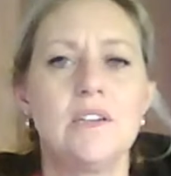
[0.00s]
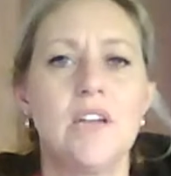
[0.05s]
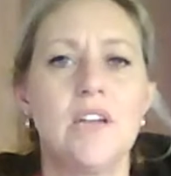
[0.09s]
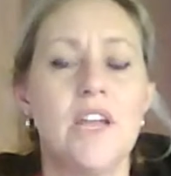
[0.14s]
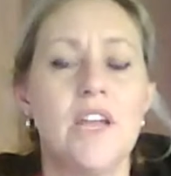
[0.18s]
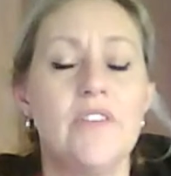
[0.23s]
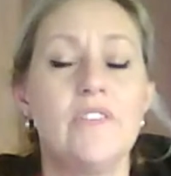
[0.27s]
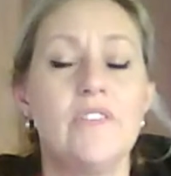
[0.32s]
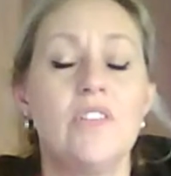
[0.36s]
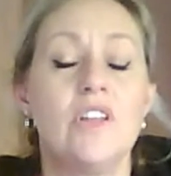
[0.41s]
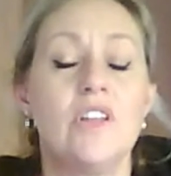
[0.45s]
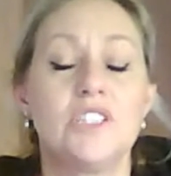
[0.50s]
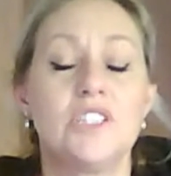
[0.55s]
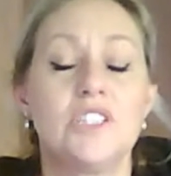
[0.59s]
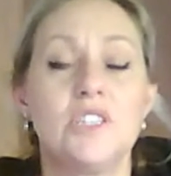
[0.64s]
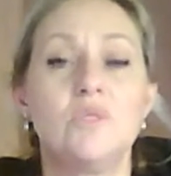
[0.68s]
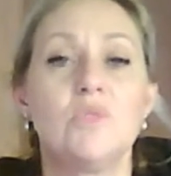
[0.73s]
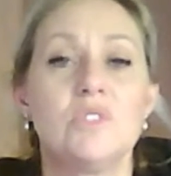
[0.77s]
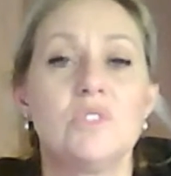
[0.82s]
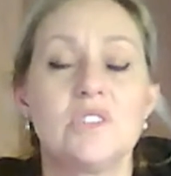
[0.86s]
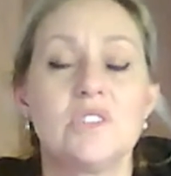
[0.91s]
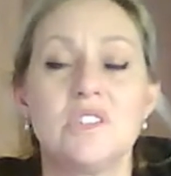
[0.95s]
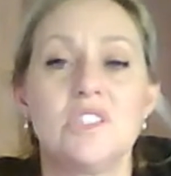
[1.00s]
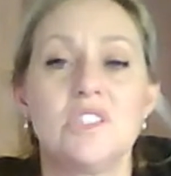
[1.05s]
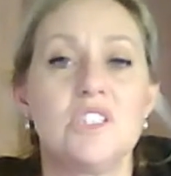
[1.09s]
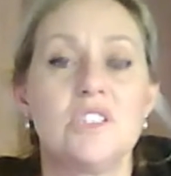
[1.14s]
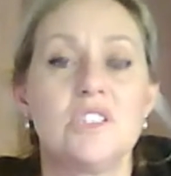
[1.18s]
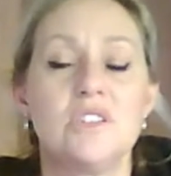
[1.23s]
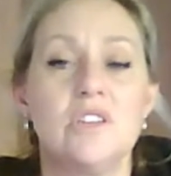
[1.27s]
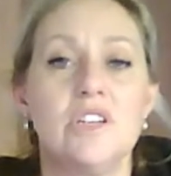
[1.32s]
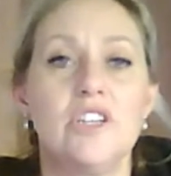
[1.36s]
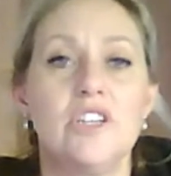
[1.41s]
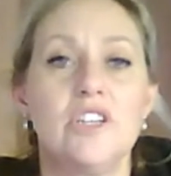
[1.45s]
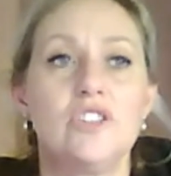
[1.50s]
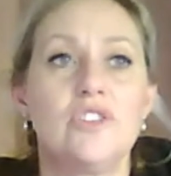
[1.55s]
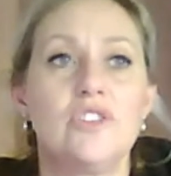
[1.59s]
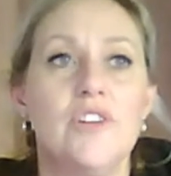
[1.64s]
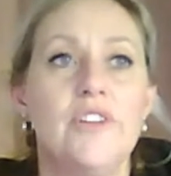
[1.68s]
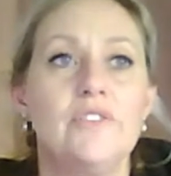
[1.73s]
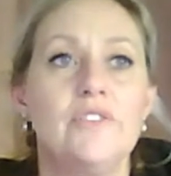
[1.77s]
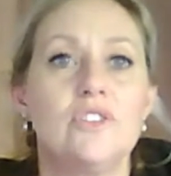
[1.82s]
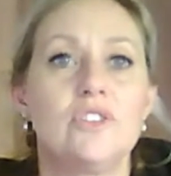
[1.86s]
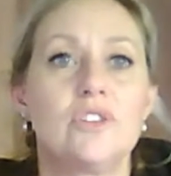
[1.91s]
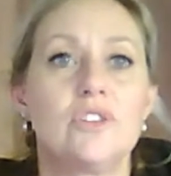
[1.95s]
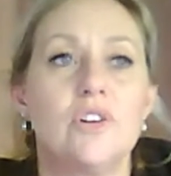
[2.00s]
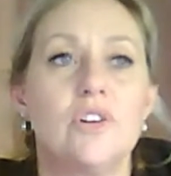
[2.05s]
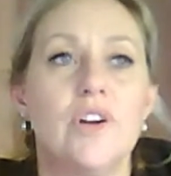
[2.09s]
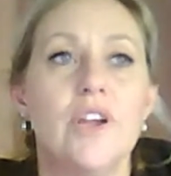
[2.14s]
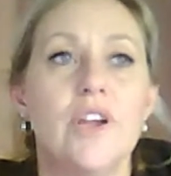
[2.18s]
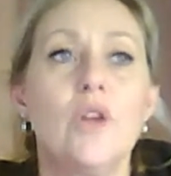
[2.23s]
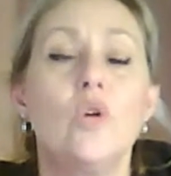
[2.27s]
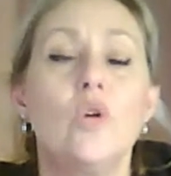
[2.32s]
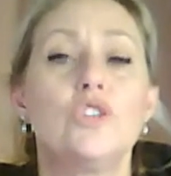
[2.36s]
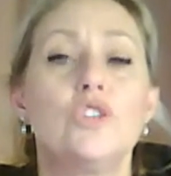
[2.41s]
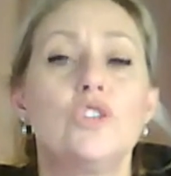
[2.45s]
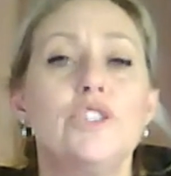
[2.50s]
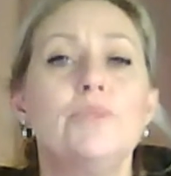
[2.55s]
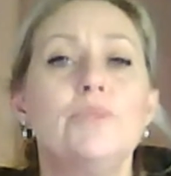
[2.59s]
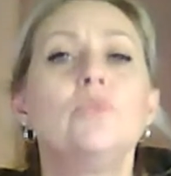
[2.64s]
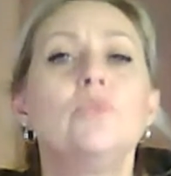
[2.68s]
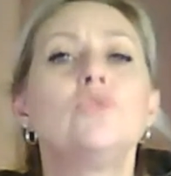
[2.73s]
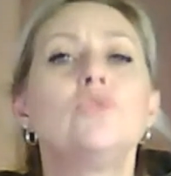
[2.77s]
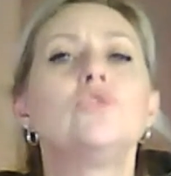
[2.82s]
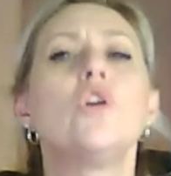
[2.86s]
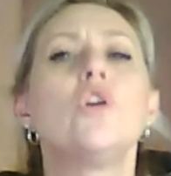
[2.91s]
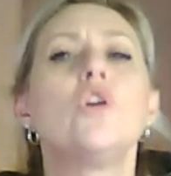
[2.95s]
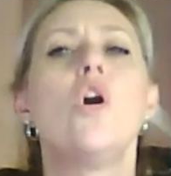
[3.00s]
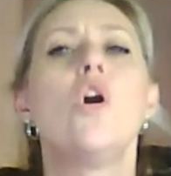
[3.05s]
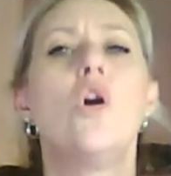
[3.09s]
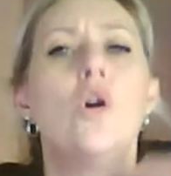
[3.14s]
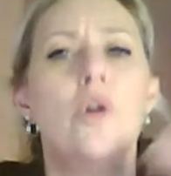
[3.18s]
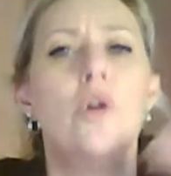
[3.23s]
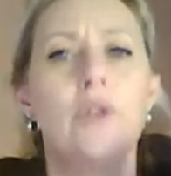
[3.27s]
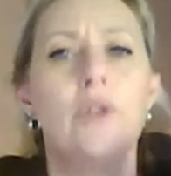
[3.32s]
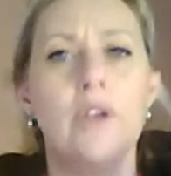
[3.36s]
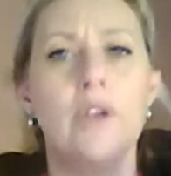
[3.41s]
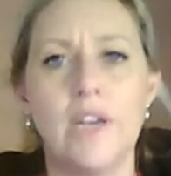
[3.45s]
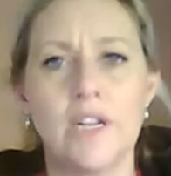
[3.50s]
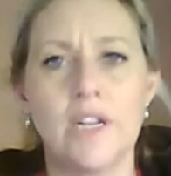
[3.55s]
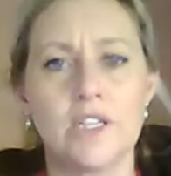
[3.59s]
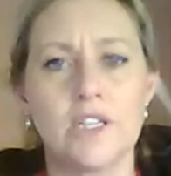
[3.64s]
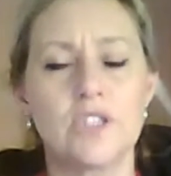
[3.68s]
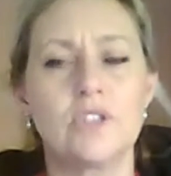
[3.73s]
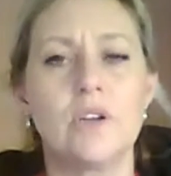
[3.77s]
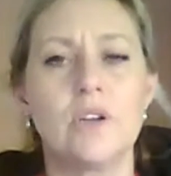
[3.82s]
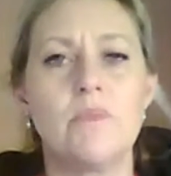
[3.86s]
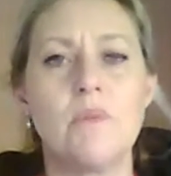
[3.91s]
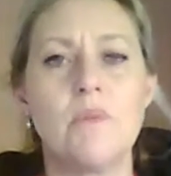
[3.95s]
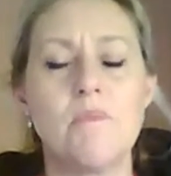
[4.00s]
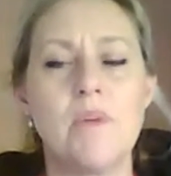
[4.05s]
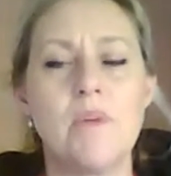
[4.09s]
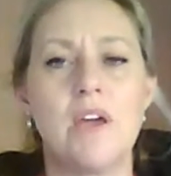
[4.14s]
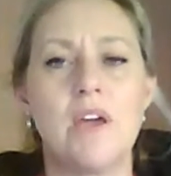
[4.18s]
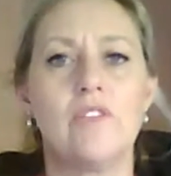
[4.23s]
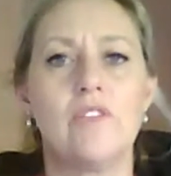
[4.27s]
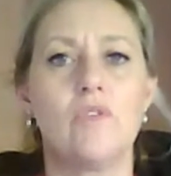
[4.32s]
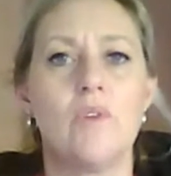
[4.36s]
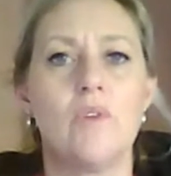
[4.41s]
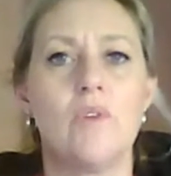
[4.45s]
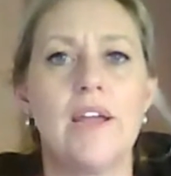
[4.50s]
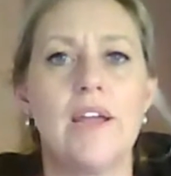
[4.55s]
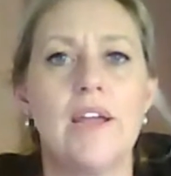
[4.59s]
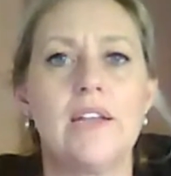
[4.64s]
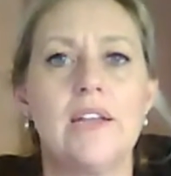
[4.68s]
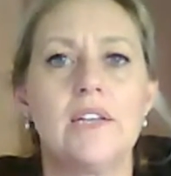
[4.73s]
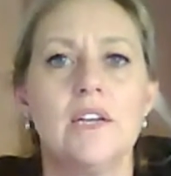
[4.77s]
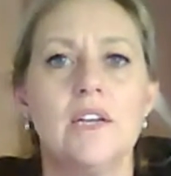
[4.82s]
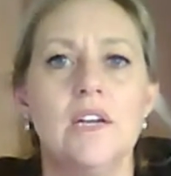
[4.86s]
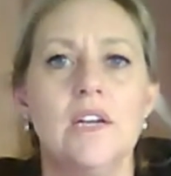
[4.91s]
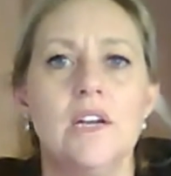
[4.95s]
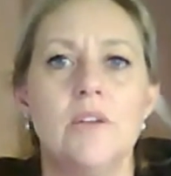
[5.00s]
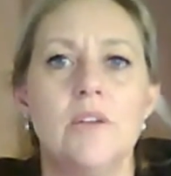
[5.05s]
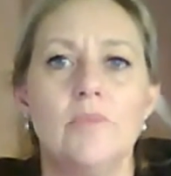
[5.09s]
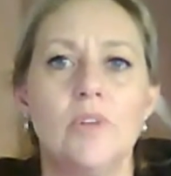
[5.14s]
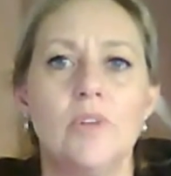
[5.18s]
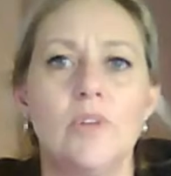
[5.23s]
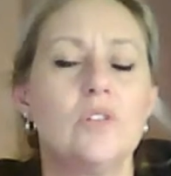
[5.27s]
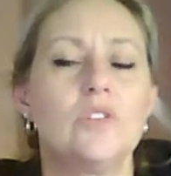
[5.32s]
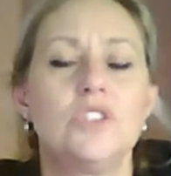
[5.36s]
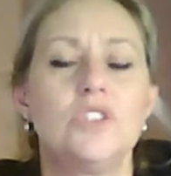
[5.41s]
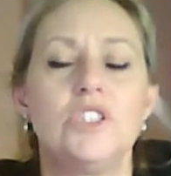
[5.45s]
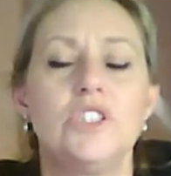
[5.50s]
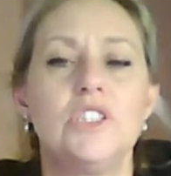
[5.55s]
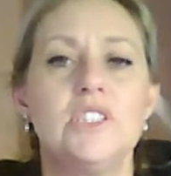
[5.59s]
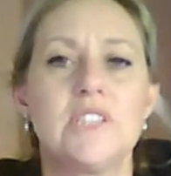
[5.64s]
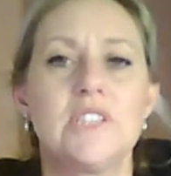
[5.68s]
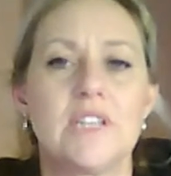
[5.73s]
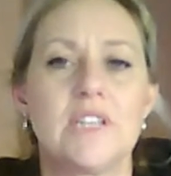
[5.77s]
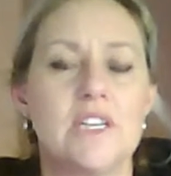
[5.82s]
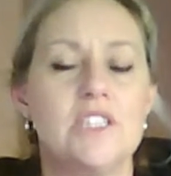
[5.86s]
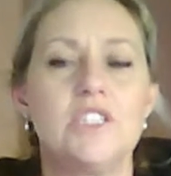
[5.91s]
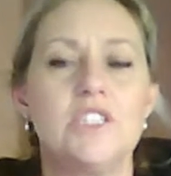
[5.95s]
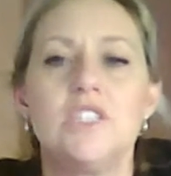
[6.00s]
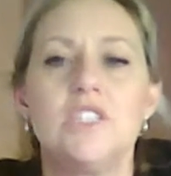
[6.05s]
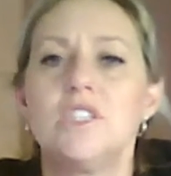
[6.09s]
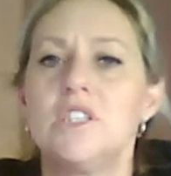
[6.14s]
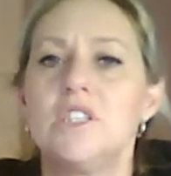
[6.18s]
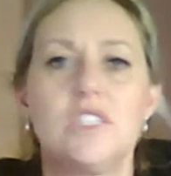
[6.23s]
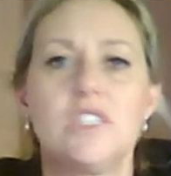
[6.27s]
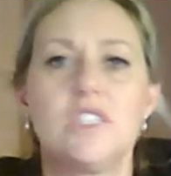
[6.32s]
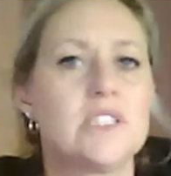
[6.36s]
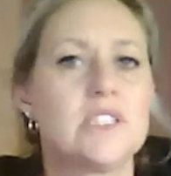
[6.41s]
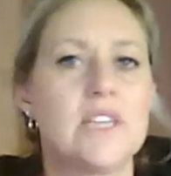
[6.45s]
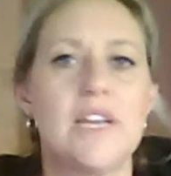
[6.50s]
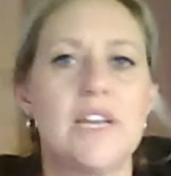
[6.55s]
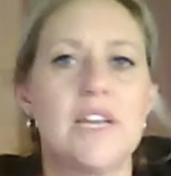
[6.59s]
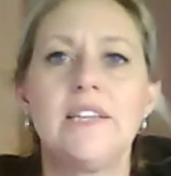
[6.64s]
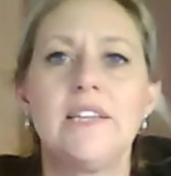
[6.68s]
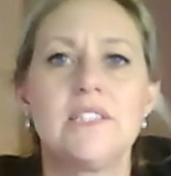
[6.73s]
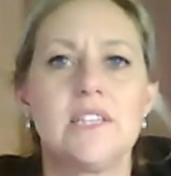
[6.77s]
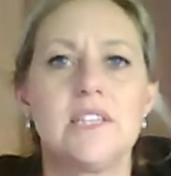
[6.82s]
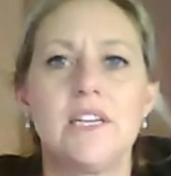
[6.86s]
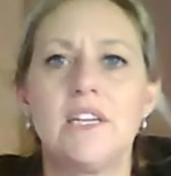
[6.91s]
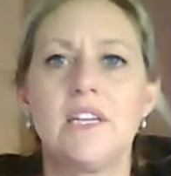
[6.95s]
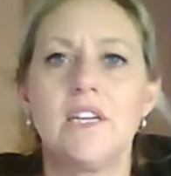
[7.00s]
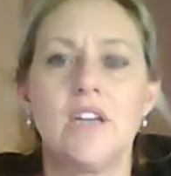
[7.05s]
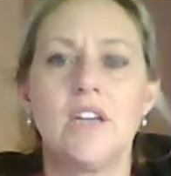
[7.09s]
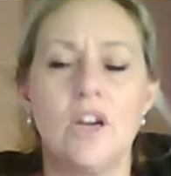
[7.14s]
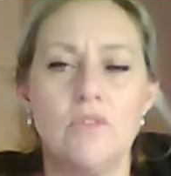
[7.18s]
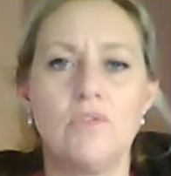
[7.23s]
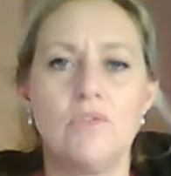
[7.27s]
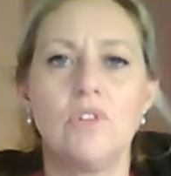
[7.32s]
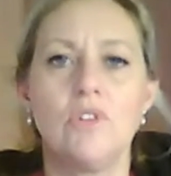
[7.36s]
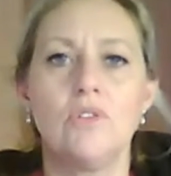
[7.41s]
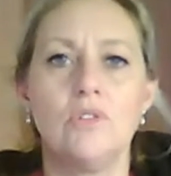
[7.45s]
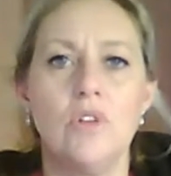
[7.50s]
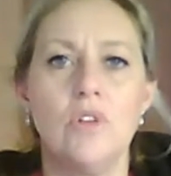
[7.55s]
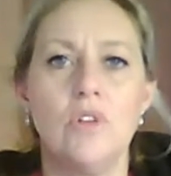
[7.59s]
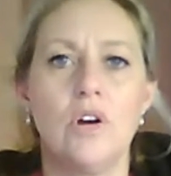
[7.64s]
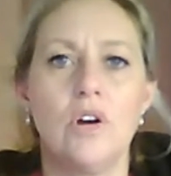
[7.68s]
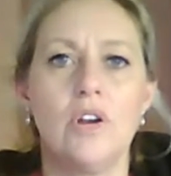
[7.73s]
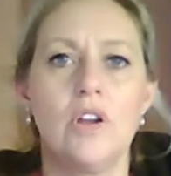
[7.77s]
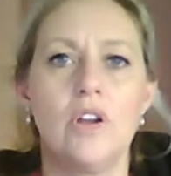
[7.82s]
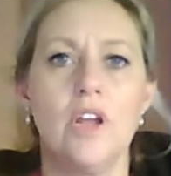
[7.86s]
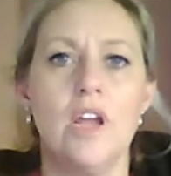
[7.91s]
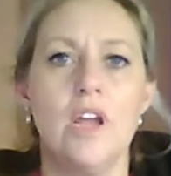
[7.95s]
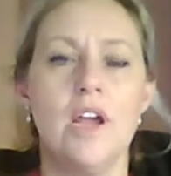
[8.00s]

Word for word: even though she wasn't, she's not even trying, or she puts on an extreme amount of weight because she's she's just eating a real lot.